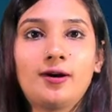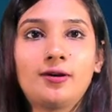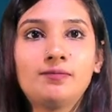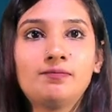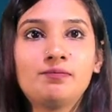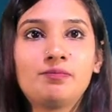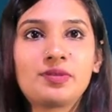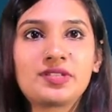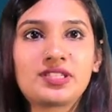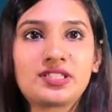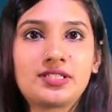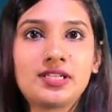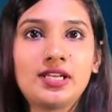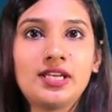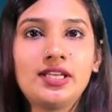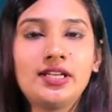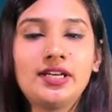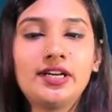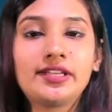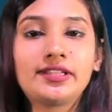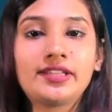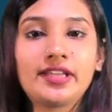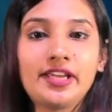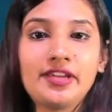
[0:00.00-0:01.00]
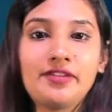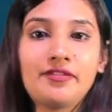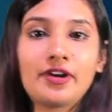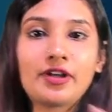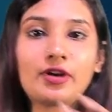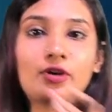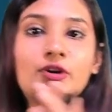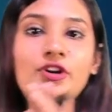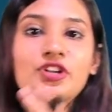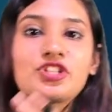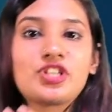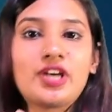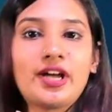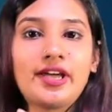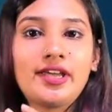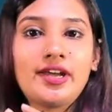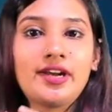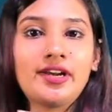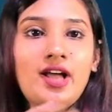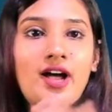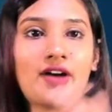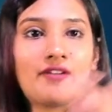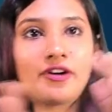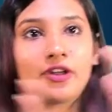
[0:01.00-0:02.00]
Steel,
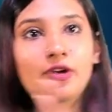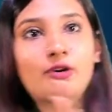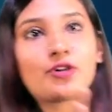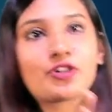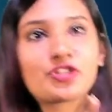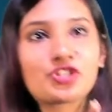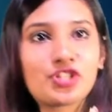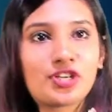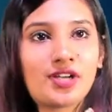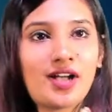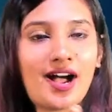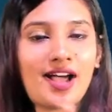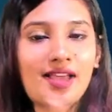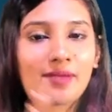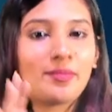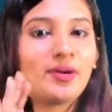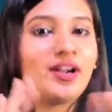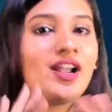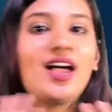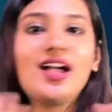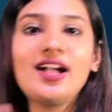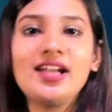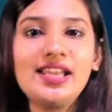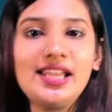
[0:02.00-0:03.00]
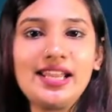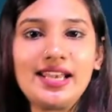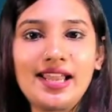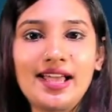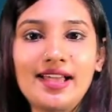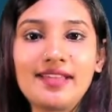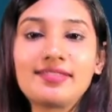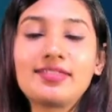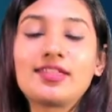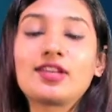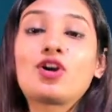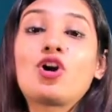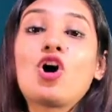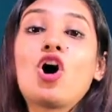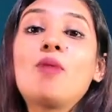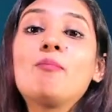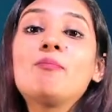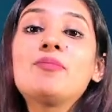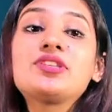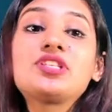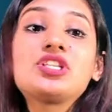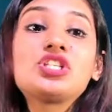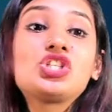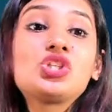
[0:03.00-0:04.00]
iron, carbon. The
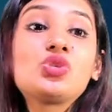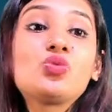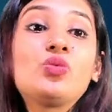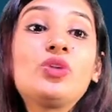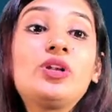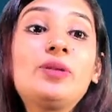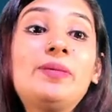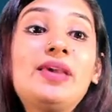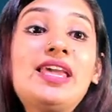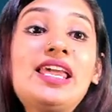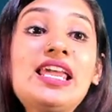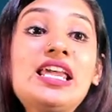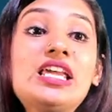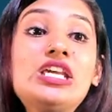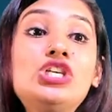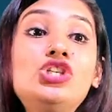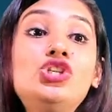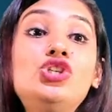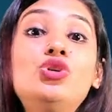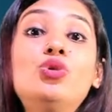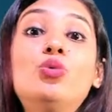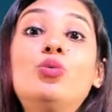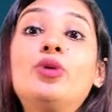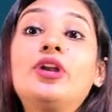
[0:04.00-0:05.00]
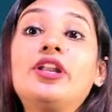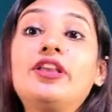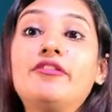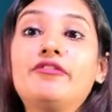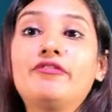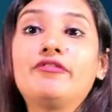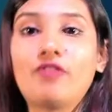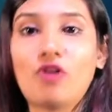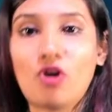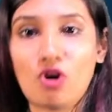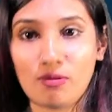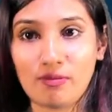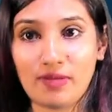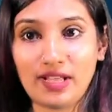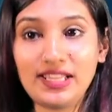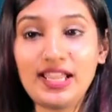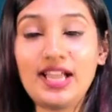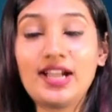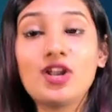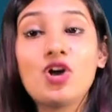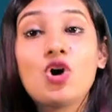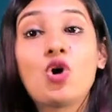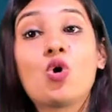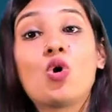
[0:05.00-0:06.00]
composition will be uniform. That
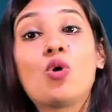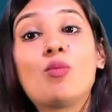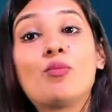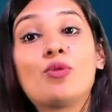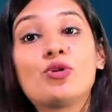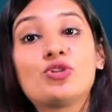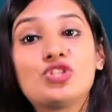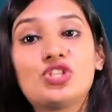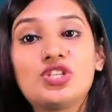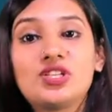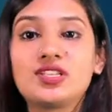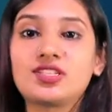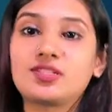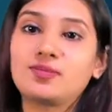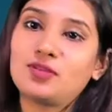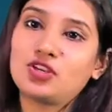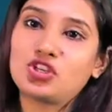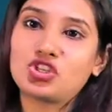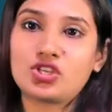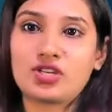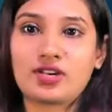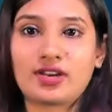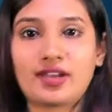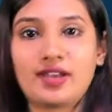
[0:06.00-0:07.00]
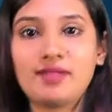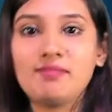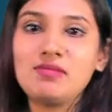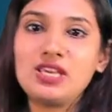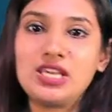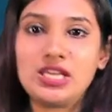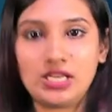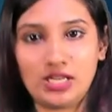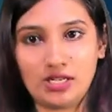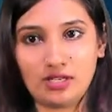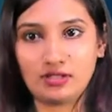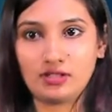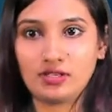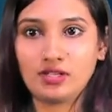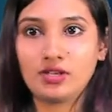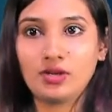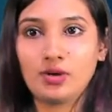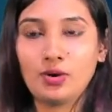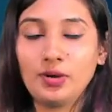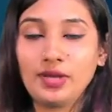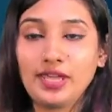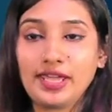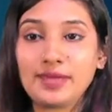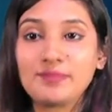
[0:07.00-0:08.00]
is a homogeneous mixture meaning.
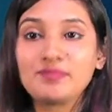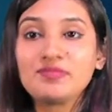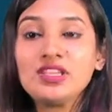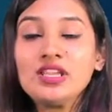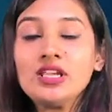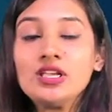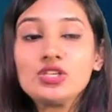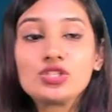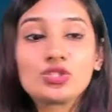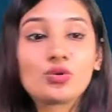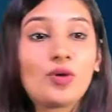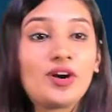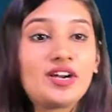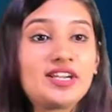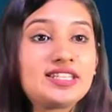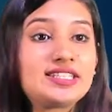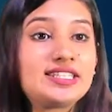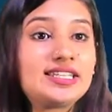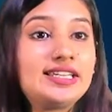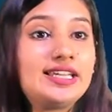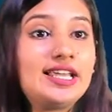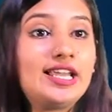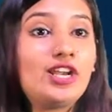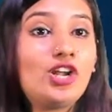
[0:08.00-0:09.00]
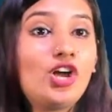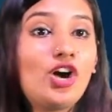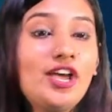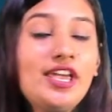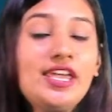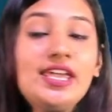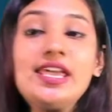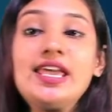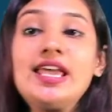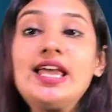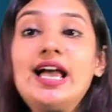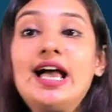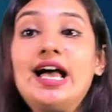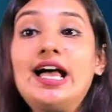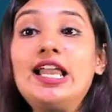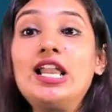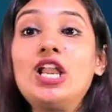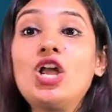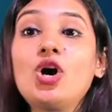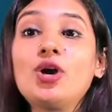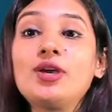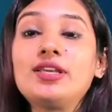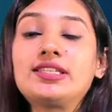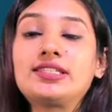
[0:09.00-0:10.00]
Okay. So what is an alloy?
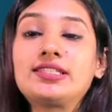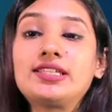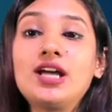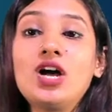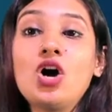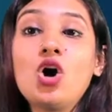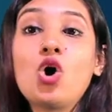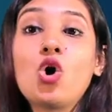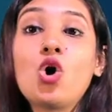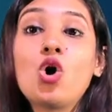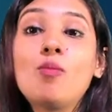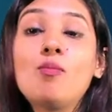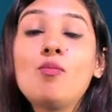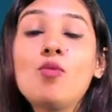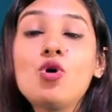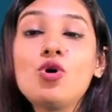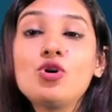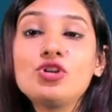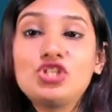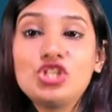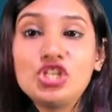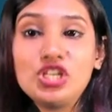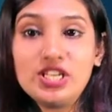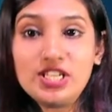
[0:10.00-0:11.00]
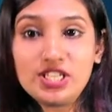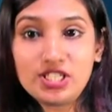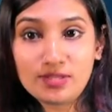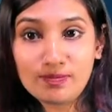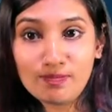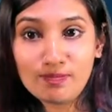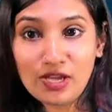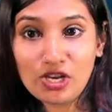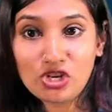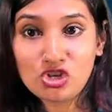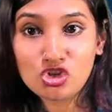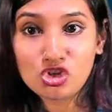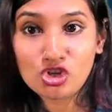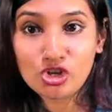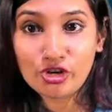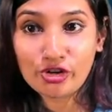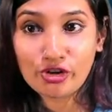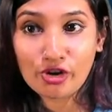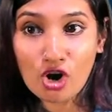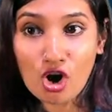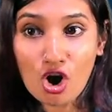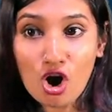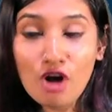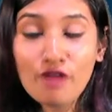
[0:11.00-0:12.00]
Alloy is a homogeneous mixture
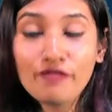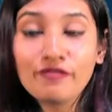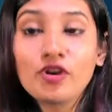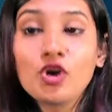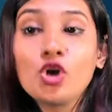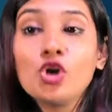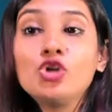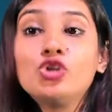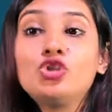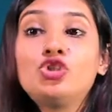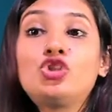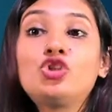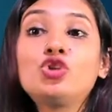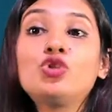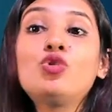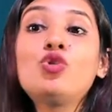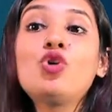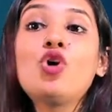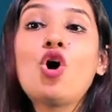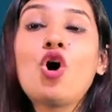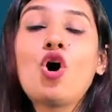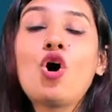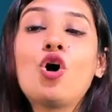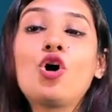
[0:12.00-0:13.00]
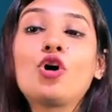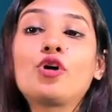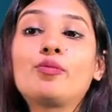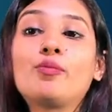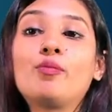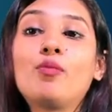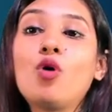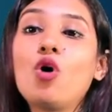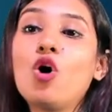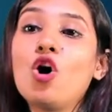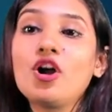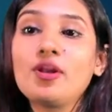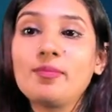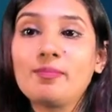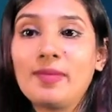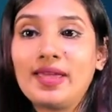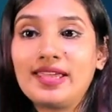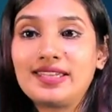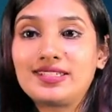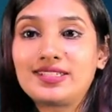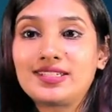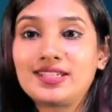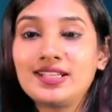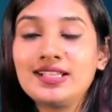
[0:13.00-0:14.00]
of two or more
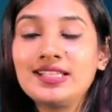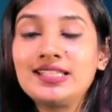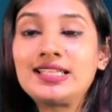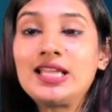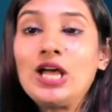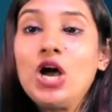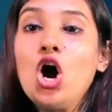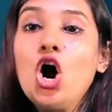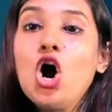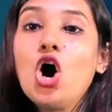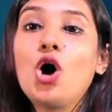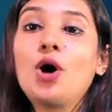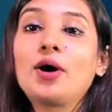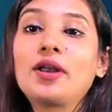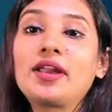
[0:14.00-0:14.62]
metals or a